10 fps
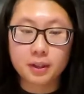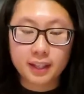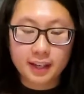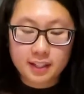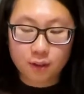my
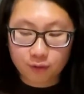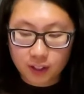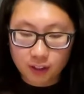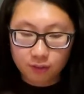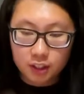cakes have
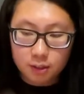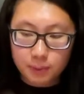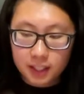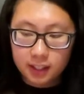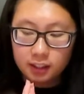finally finished
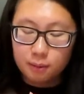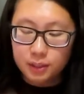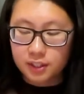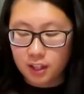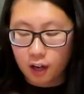baking. They've
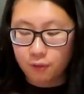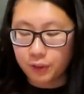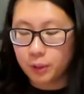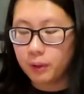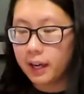been sitting out
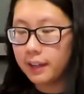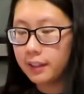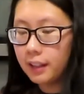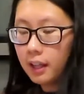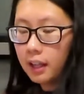for a
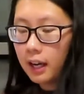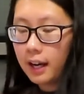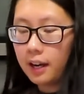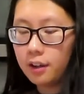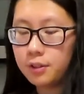while.
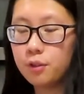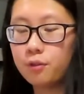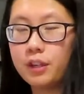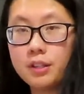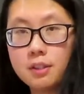I
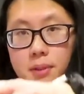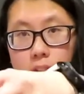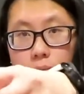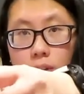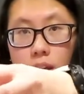also found some of
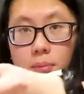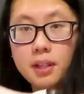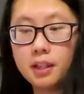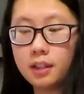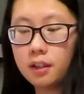this rum
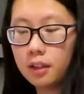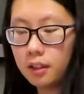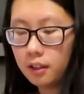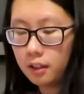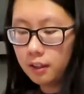in
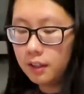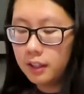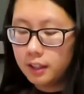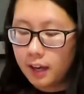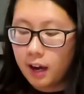our
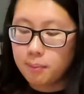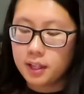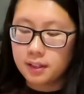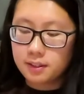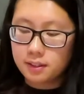
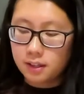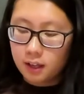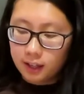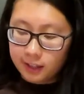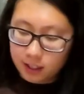cabinets.
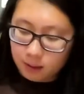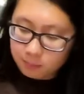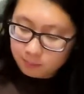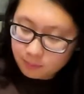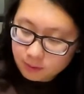
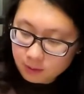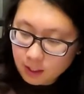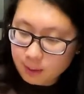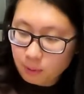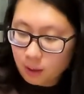
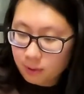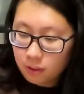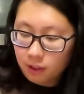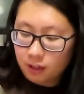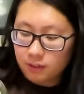I probably
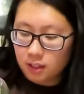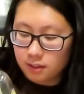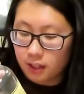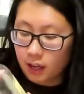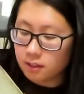don't have the
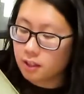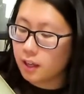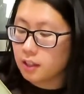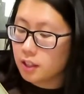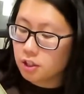exact
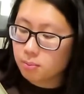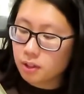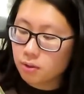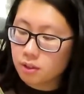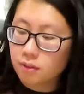kind that I should be
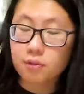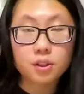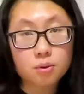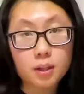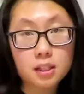using for
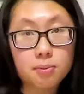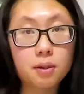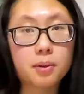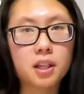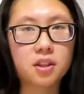this
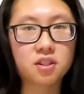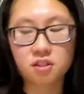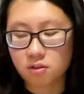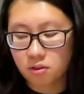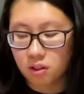recipe, but this
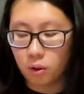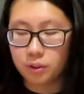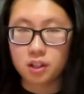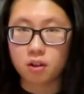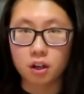is the
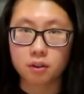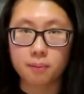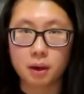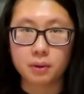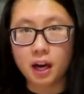only dark
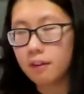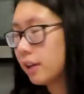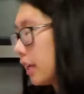rum that we have